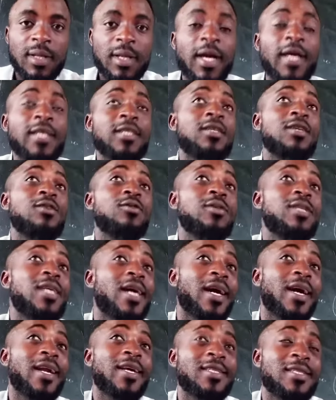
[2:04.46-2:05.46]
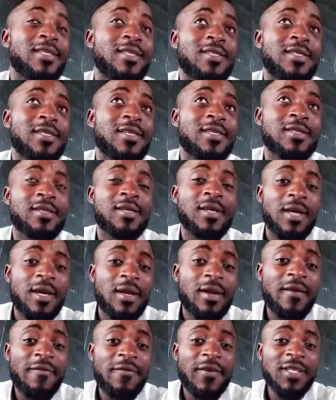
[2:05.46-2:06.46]
They're asking you their characteristics.
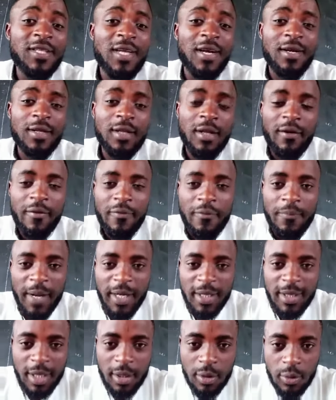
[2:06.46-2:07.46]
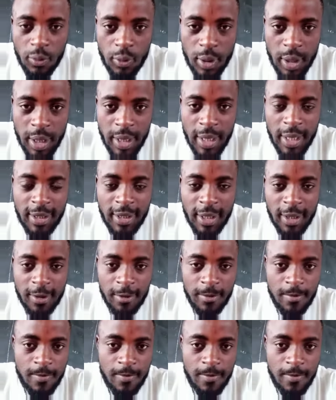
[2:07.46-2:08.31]
The first character of plants that grow in the desert,